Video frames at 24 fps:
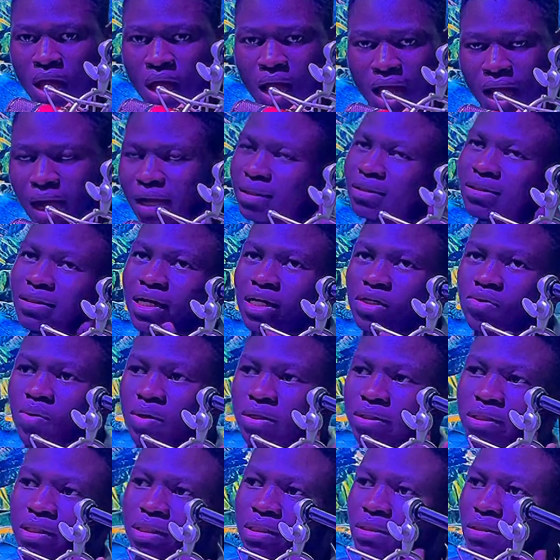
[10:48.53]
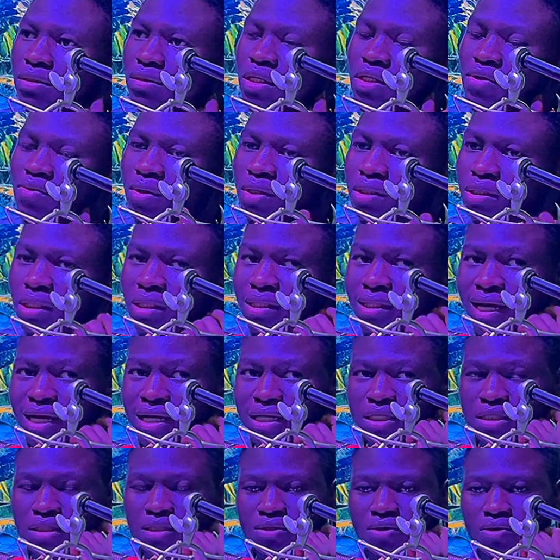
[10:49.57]
and there's one thing that
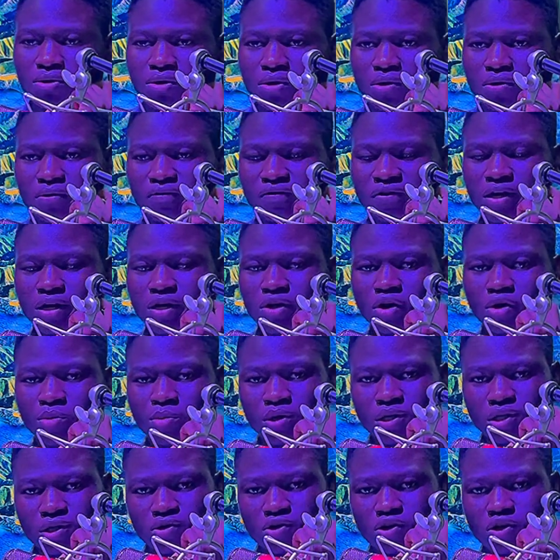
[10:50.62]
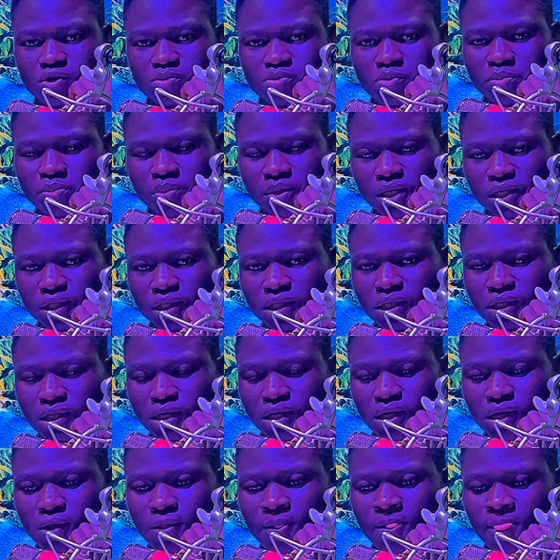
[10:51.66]
is very common in gospel play,
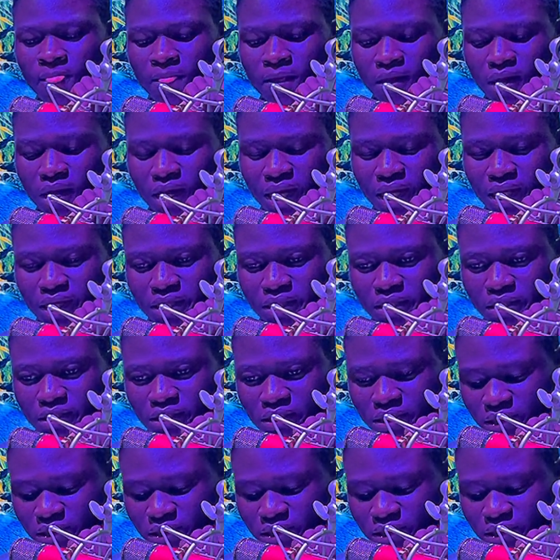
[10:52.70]
and